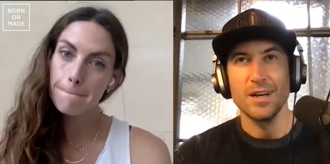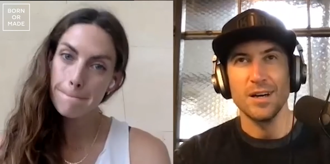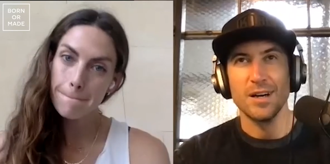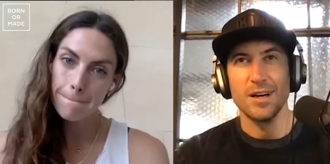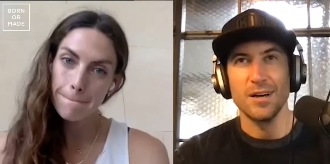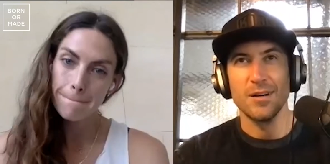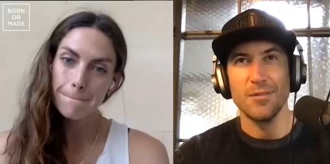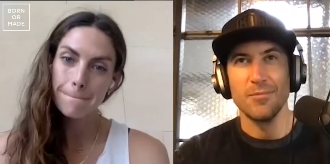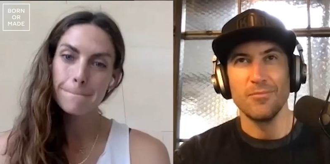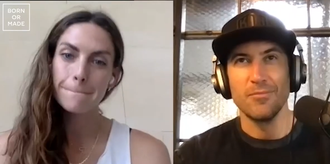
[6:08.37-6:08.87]

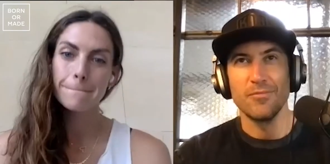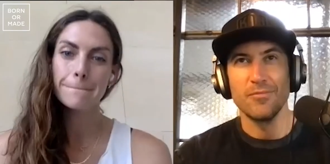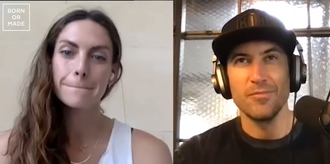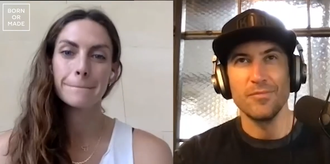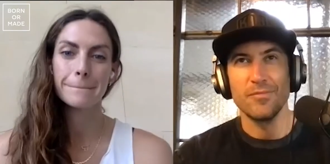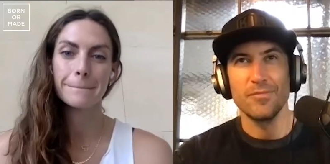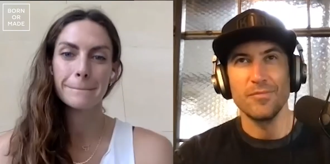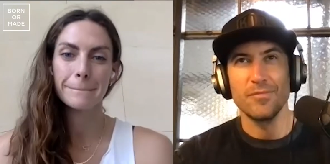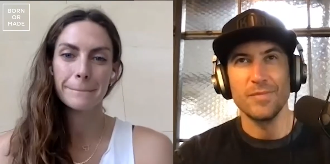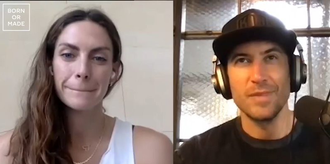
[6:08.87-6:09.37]
Speaker 1: Um,
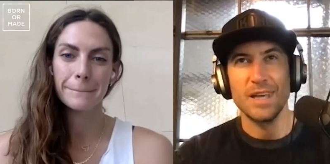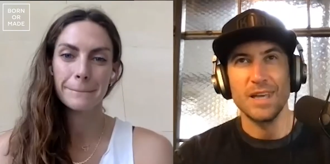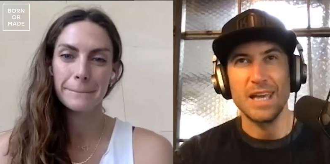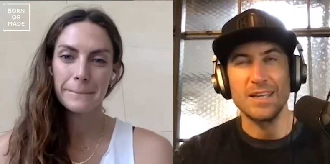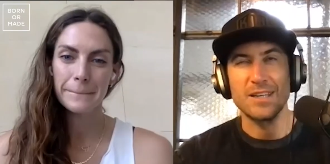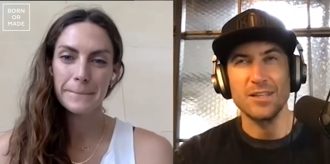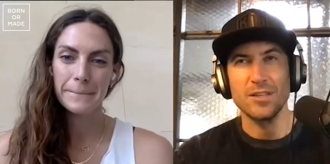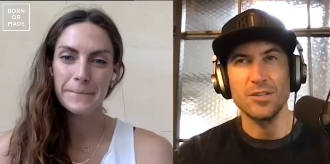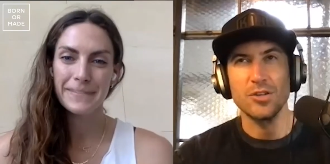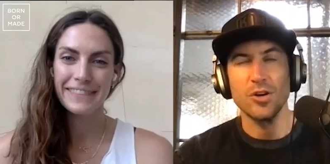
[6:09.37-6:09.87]

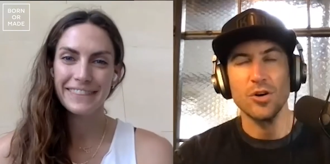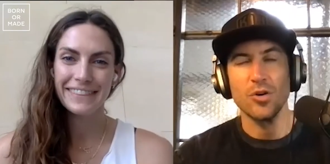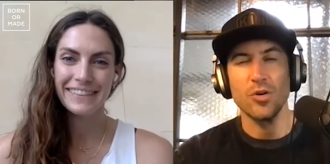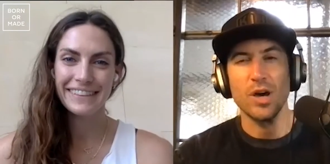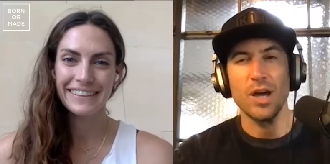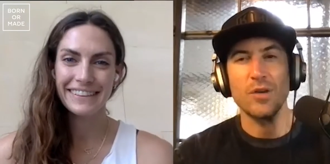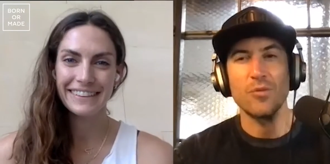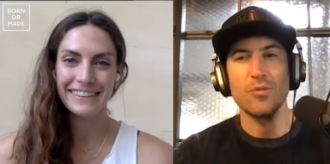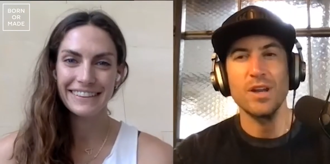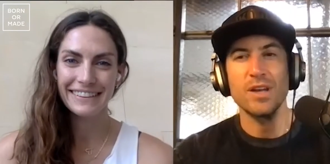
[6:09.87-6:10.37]
and you know,
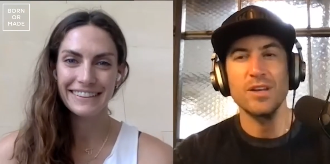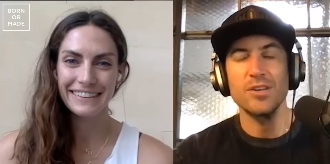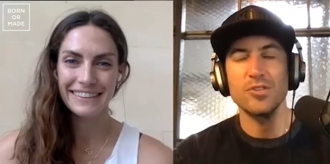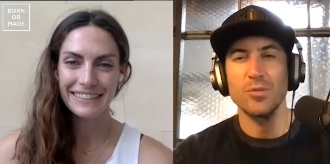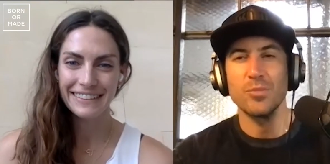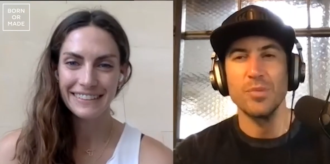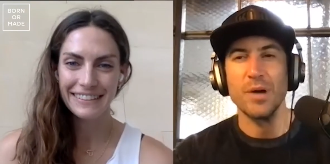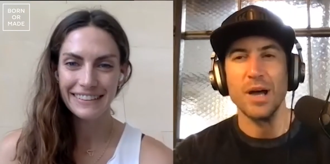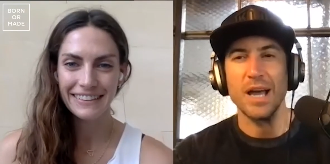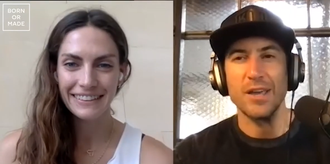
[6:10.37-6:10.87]
I read in
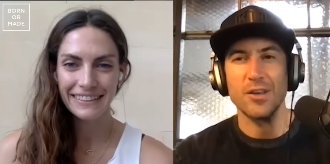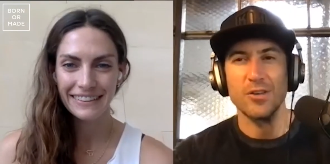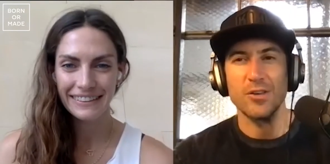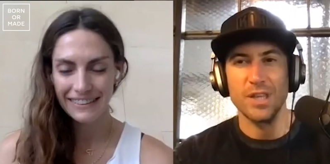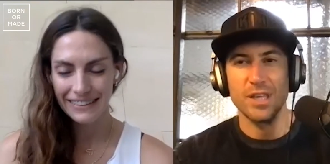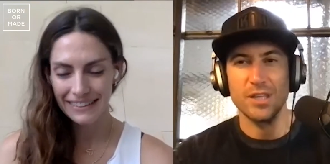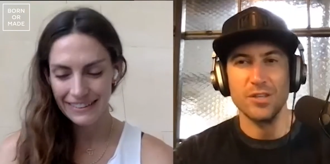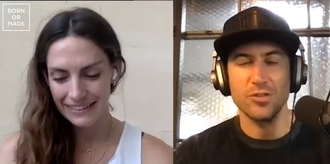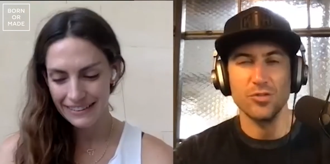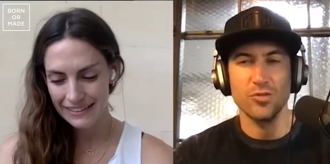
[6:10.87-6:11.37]
your
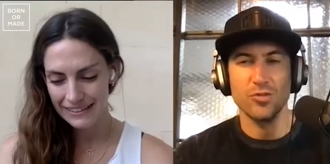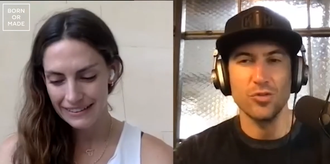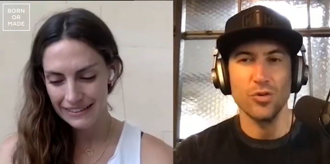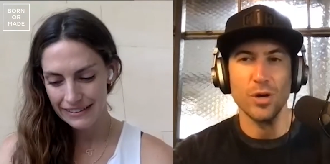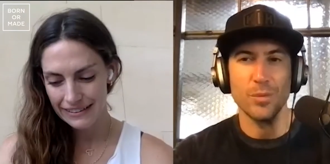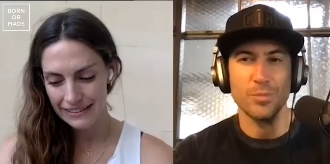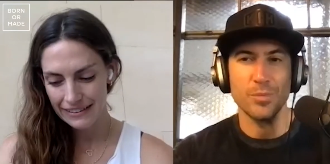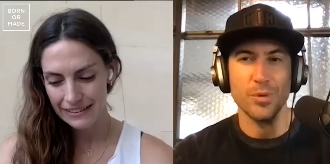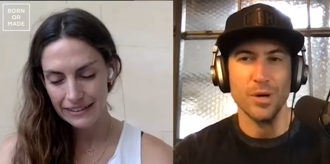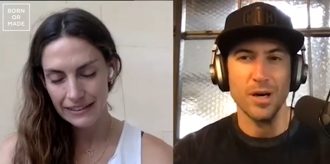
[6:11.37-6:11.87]
bio that you
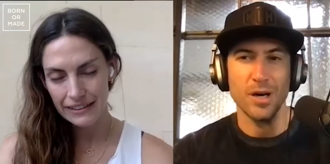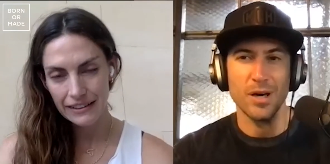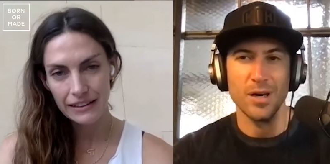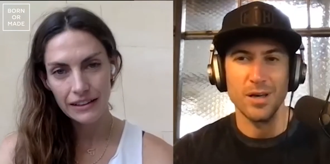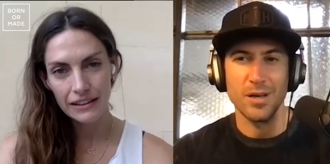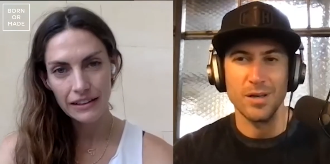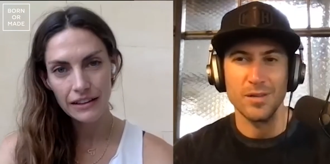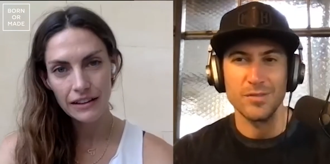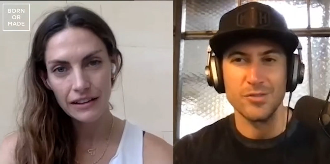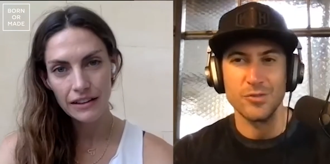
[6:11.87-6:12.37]
grew up
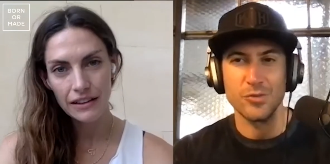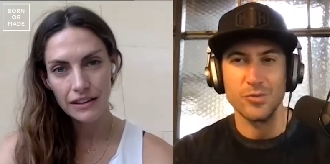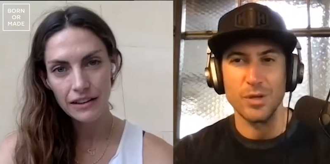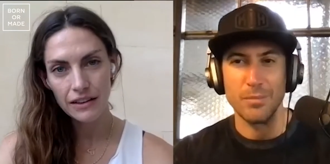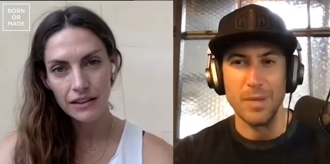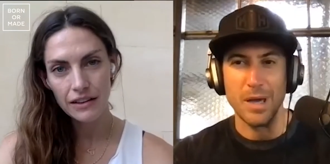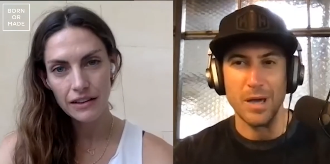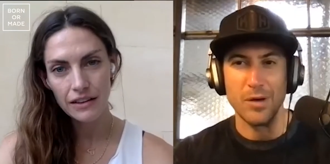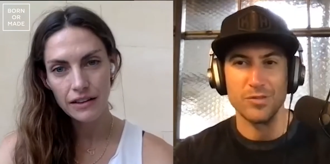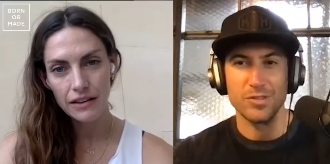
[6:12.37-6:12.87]
uh,
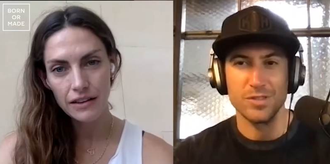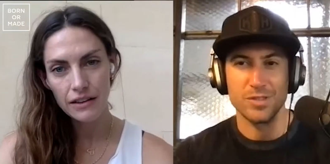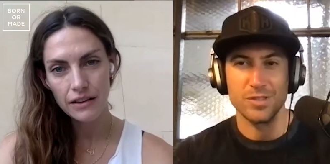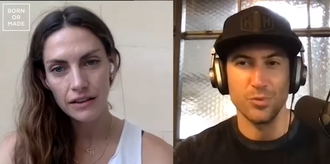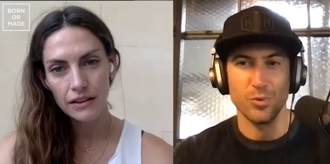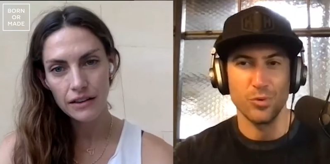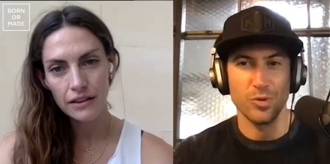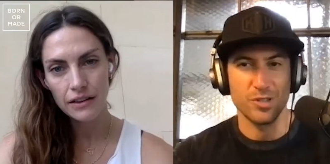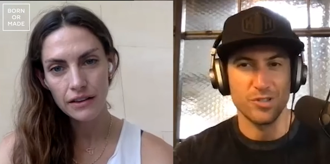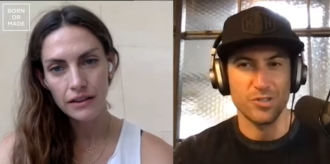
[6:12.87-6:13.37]
doing mountain
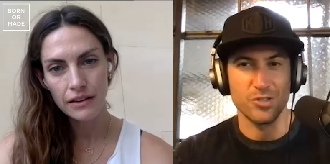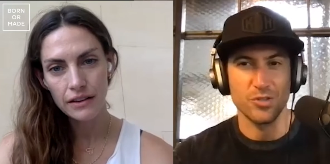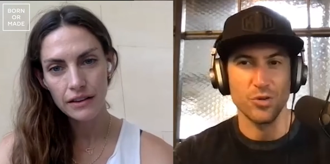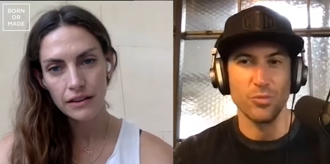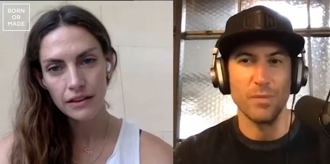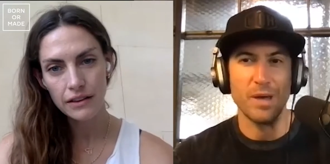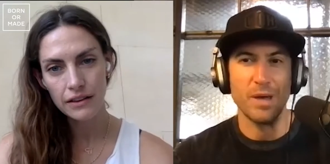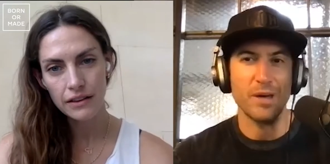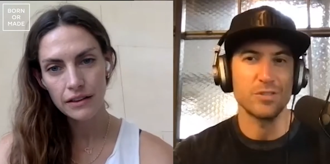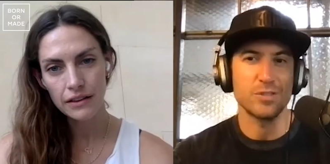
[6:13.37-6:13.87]
sports.
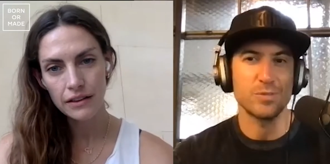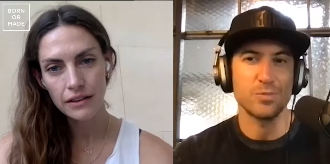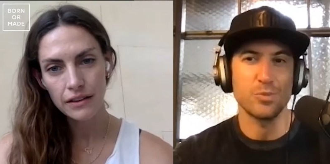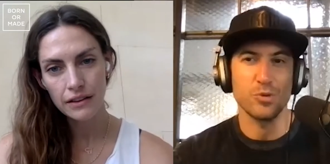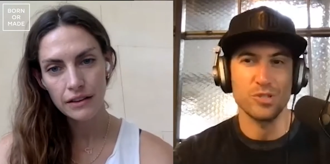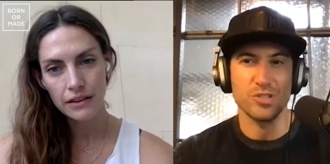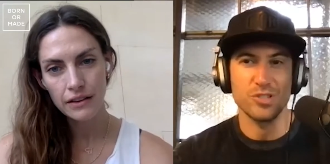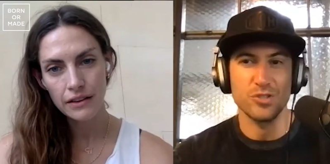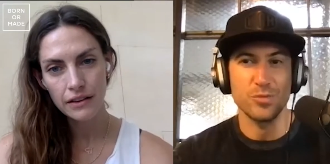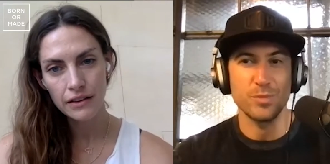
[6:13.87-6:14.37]
So mountain
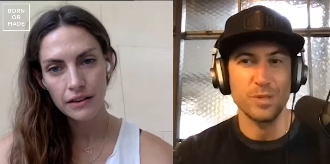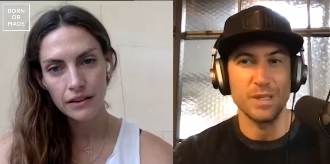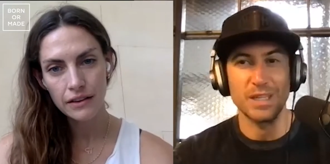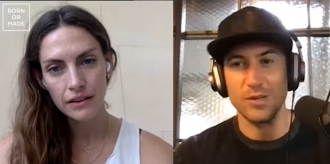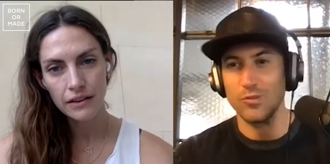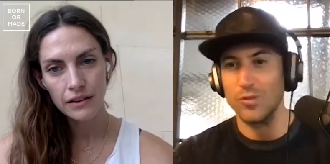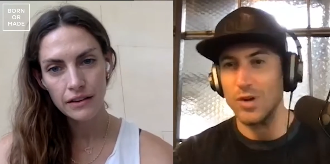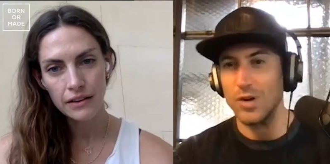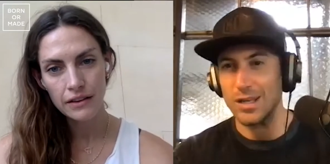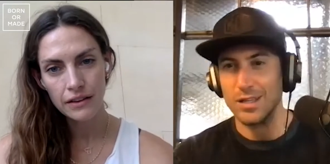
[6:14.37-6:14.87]
sports, do you mean
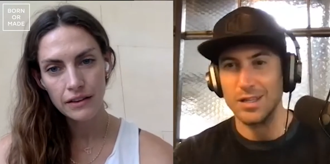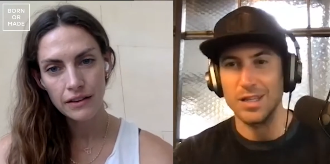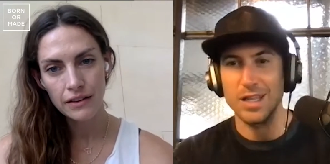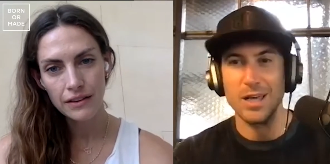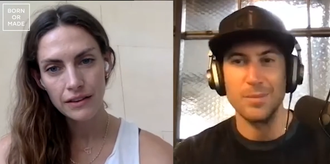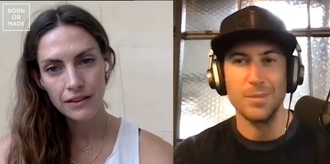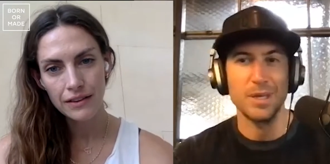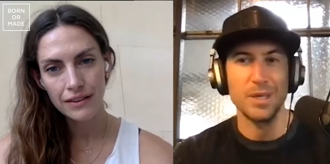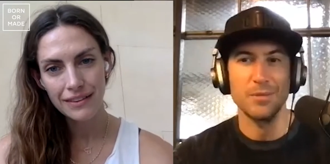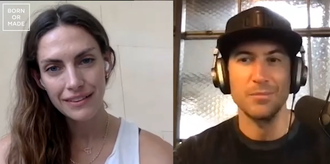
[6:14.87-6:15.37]
like rock
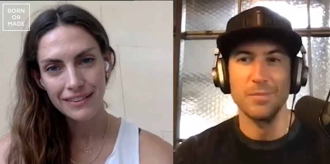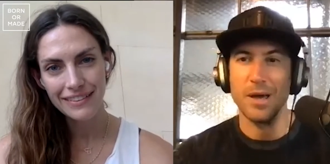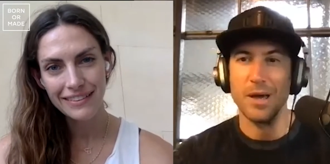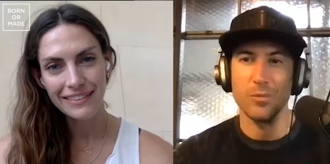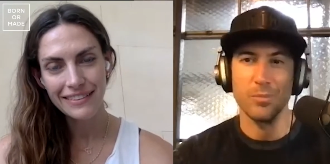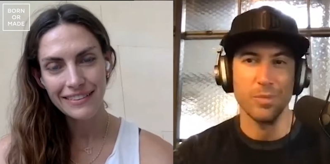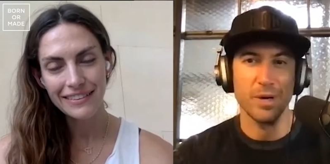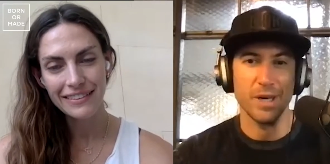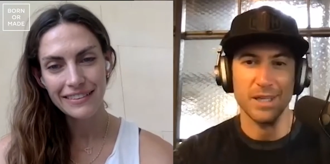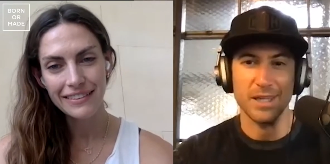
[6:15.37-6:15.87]
climbing,
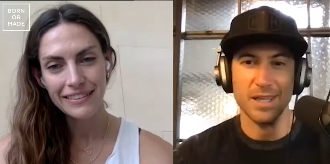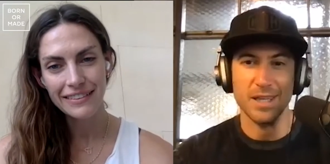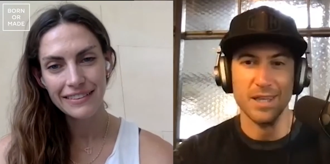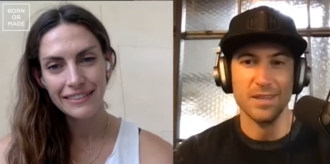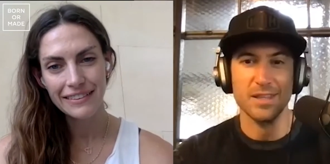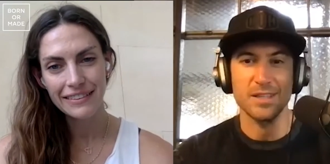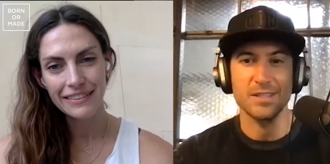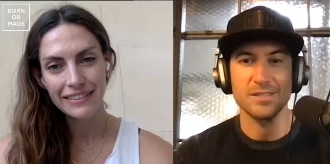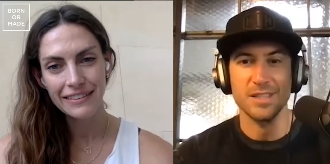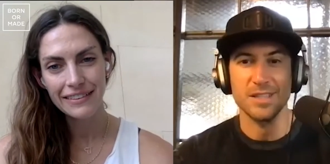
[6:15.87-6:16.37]
mountain
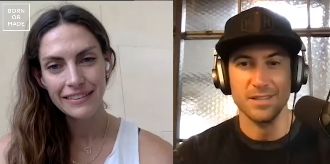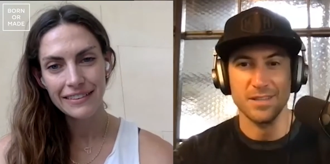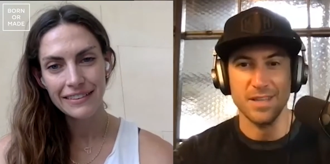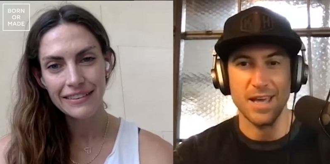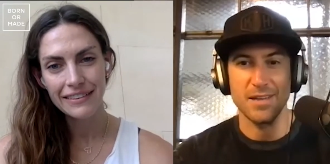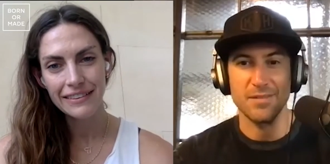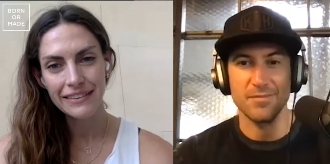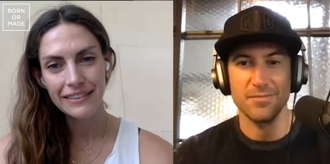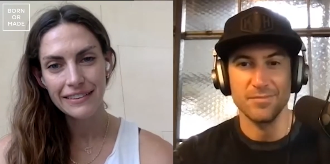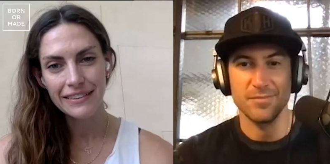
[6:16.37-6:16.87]
biking, things like
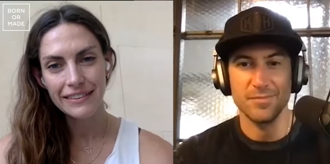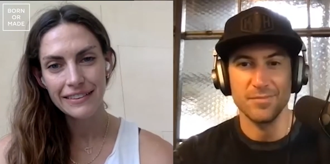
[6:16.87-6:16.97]
that?